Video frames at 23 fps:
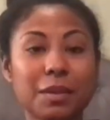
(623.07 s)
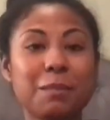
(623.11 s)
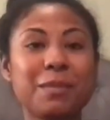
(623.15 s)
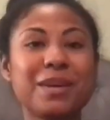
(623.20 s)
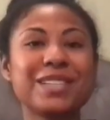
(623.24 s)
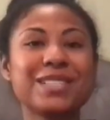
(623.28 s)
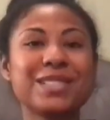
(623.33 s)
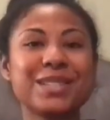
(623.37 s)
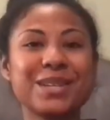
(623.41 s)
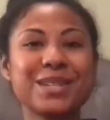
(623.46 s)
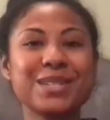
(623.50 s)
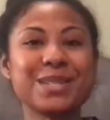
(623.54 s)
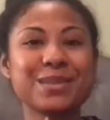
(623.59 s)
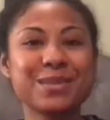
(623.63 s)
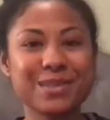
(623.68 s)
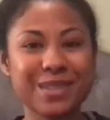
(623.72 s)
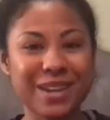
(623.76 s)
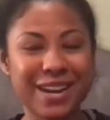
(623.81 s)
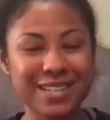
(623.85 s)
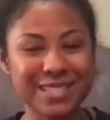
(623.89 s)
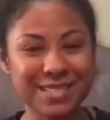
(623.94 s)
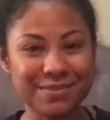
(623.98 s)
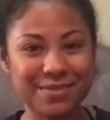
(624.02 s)
Make sure you
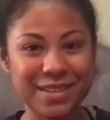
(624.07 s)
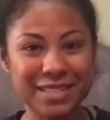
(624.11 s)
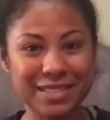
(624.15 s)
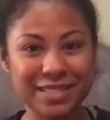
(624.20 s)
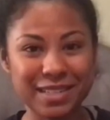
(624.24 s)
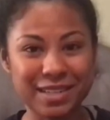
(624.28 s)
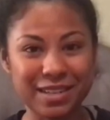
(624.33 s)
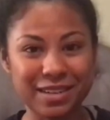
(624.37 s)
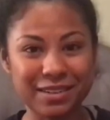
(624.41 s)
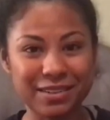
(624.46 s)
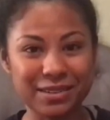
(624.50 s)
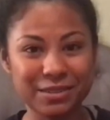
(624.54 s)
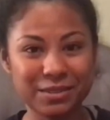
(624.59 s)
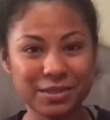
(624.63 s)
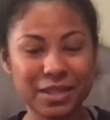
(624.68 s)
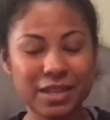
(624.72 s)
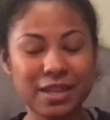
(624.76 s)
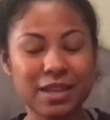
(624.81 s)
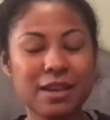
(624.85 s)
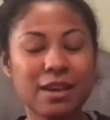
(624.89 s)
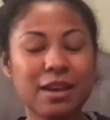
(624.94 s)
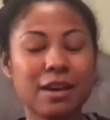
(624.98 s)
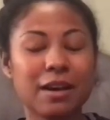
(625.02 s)
subscribe to my channel.
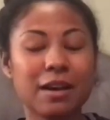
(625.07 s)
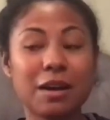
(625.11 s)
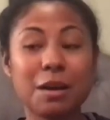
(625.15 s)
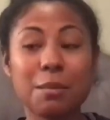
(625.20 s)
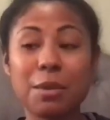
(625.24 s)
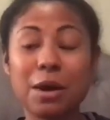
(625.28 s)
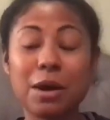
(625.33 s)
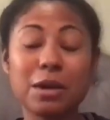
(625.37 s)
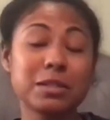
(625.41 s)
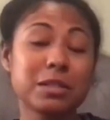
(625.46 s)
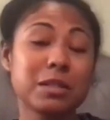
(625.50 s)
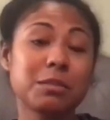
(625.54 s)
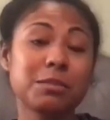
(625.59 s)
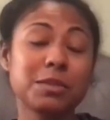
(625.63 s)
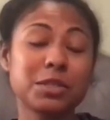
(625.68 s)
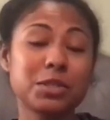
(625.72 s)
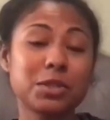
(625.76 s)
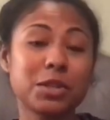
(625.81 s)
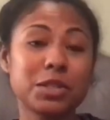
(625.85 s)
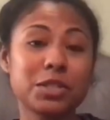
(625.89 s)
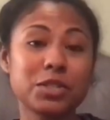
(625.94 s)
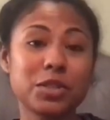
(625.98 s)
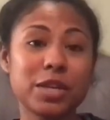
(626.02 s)
Um, also, be
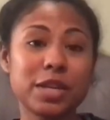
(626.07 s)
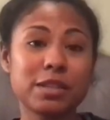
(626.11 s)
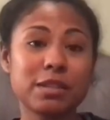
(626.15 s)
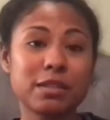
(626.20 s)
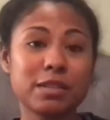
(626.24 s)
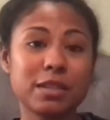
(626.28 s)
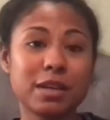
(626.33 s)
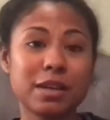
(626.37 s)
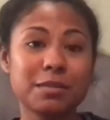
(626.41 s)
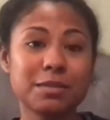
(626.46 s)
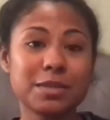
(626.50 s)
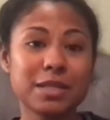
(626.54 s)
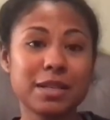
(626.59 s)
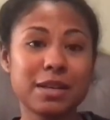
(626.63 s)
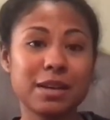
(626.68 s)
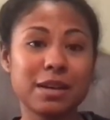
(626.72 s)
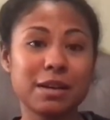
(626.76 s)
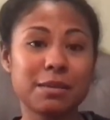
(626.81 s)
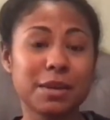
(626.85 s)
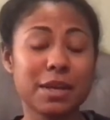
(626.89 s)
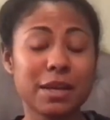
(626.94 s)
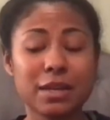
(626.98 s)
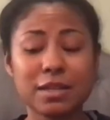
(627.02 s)
sure that you hit the thumbs
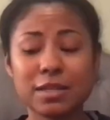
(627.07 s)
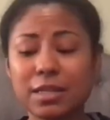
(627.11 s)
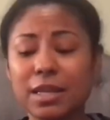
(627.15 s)
up.